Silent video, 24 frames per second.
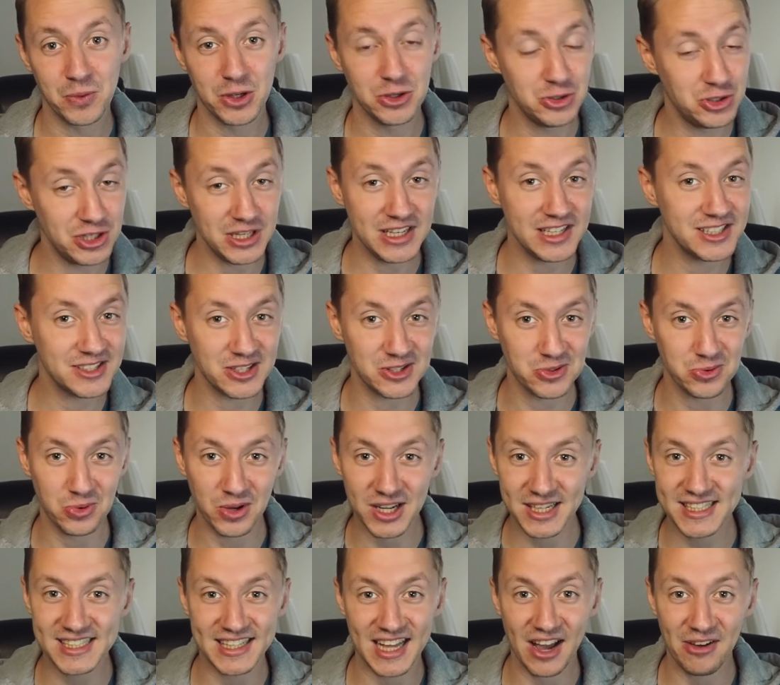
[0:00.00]
Jesus
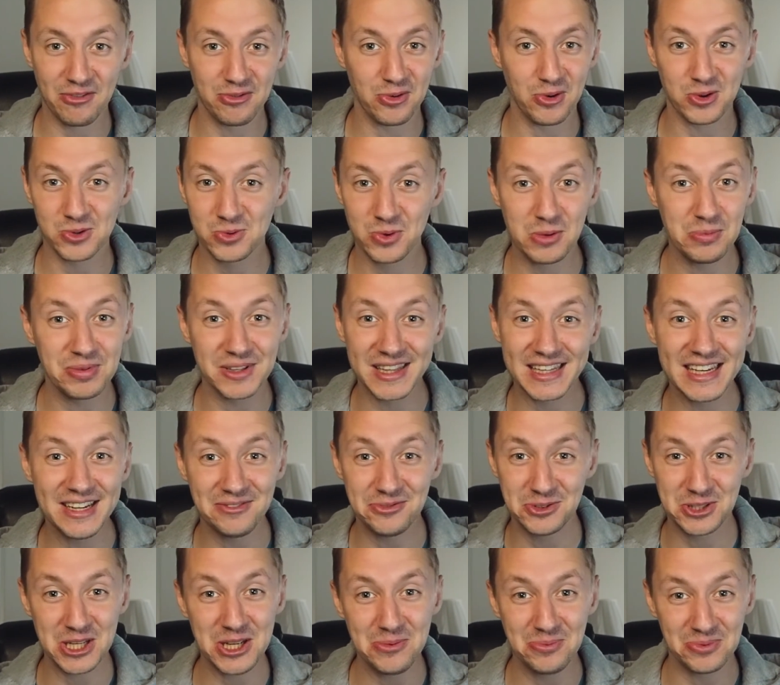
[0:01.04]
was that for us. We
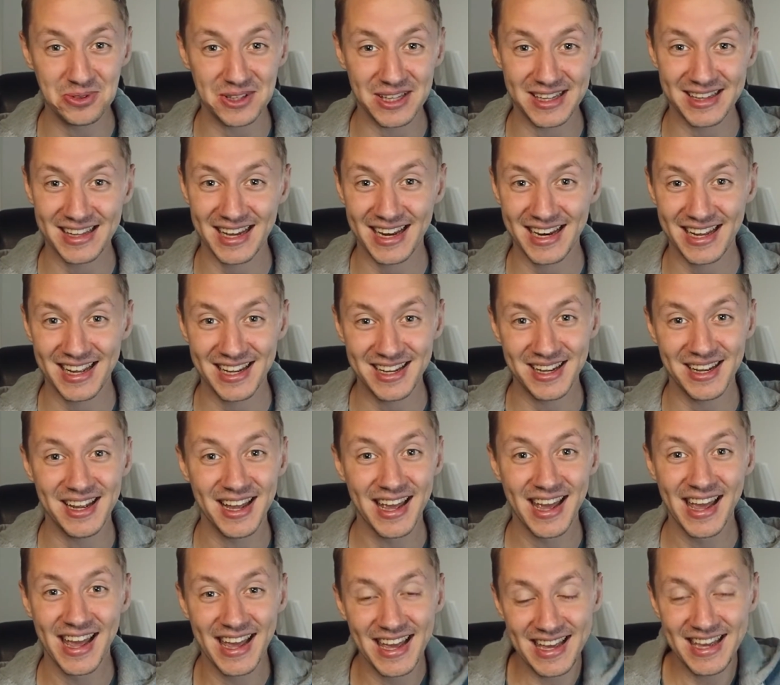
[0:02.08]
believe deeply that he,
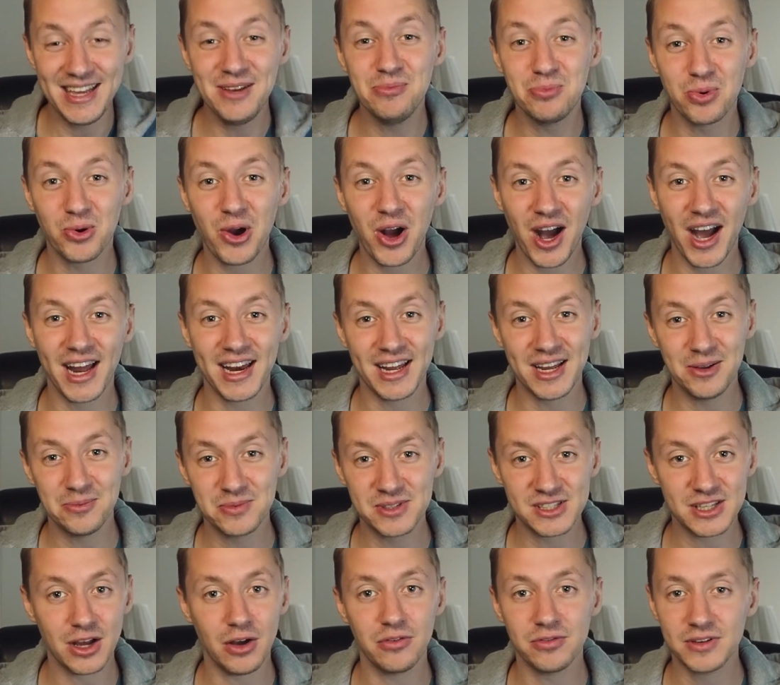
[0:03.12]
he brought
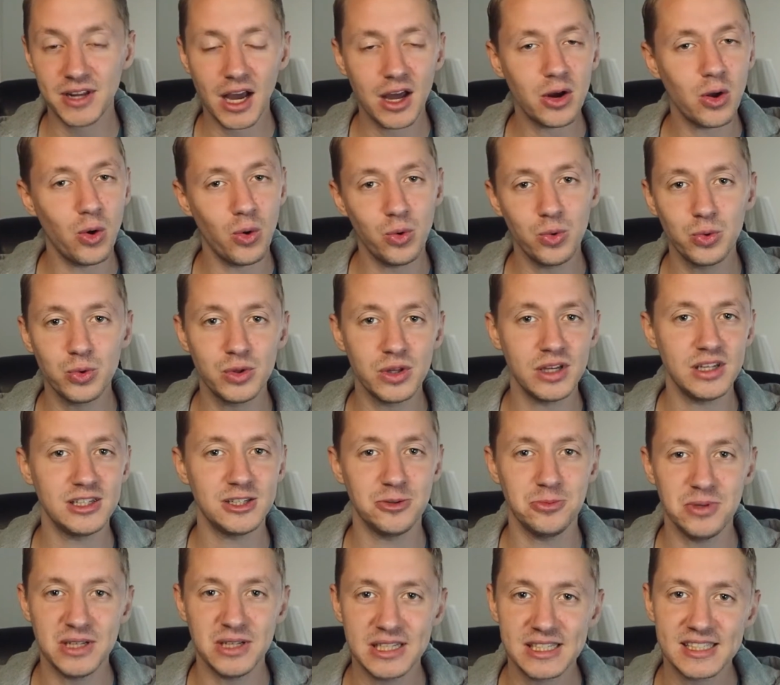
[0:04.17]
Himself not only
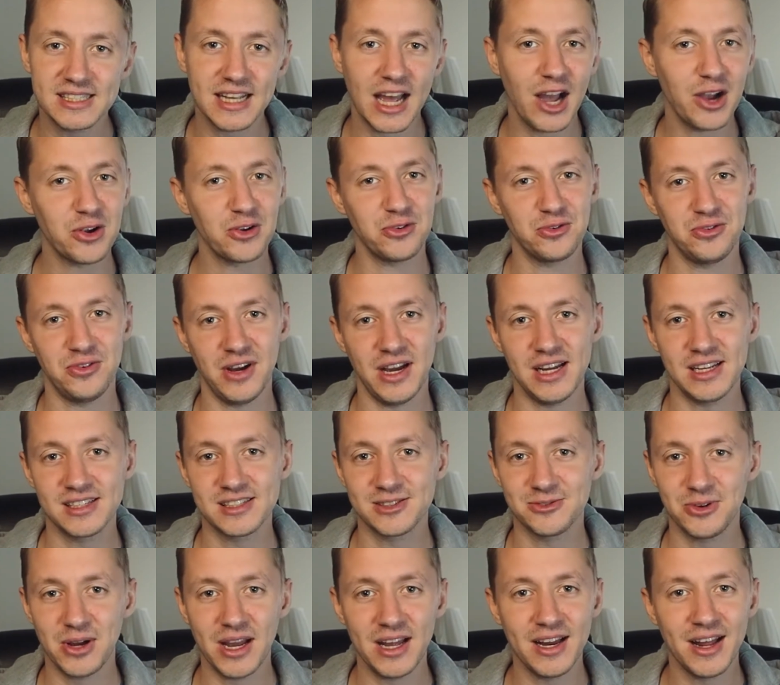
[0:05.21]
to be a
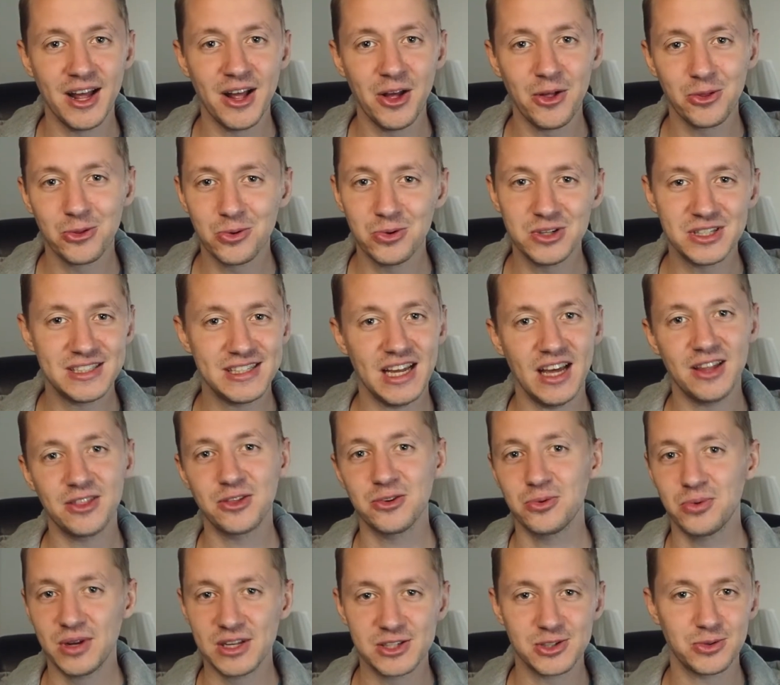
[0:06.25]
sacrifice, right, through His death
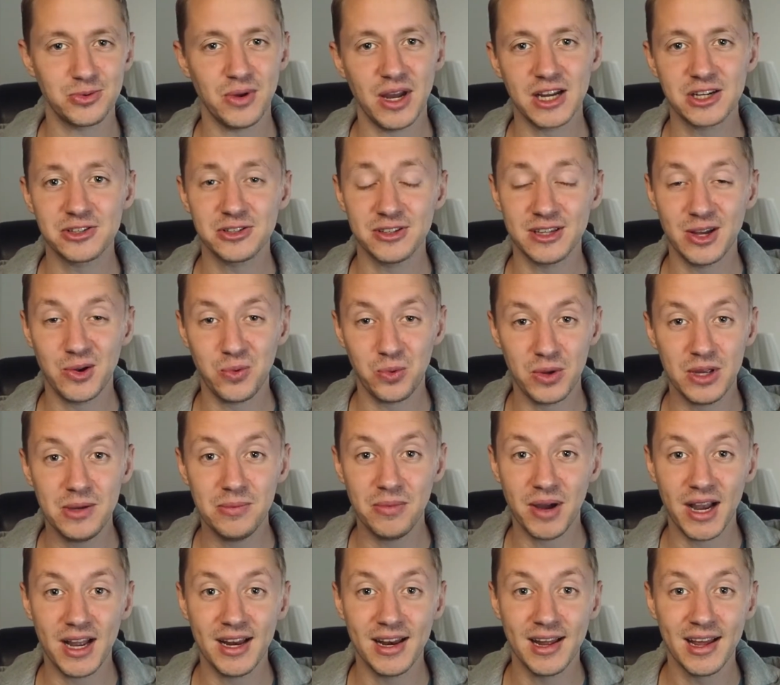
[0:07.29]
and resurrection, that we
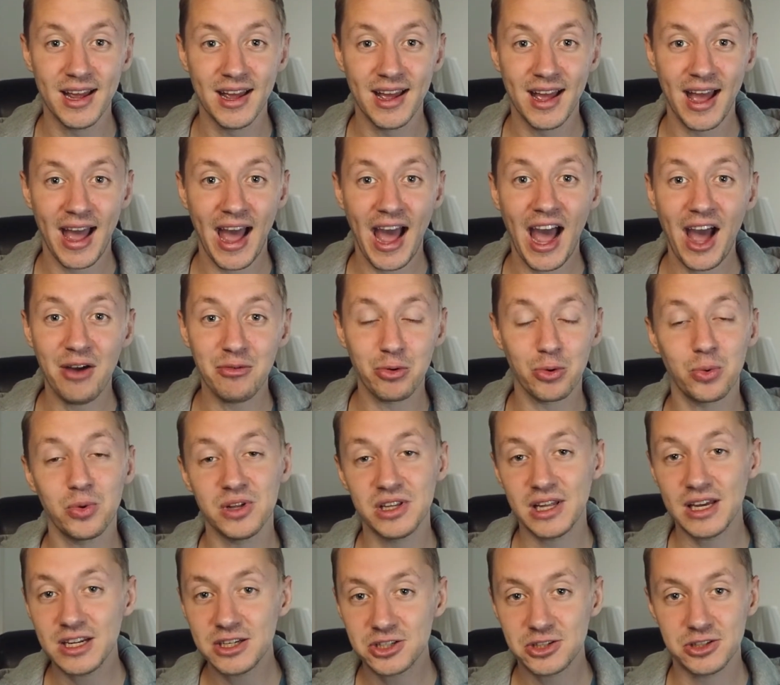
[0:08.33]
might have a
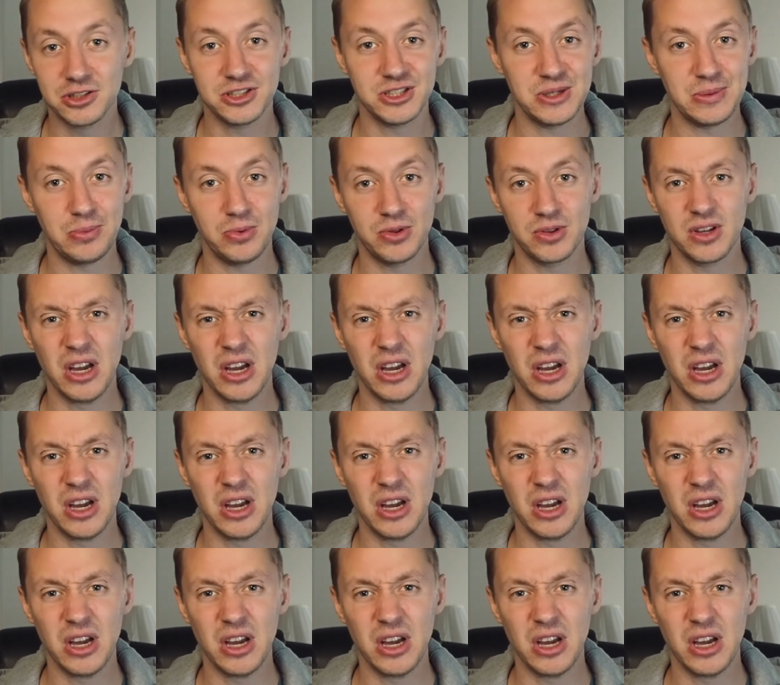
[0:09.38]
relationship with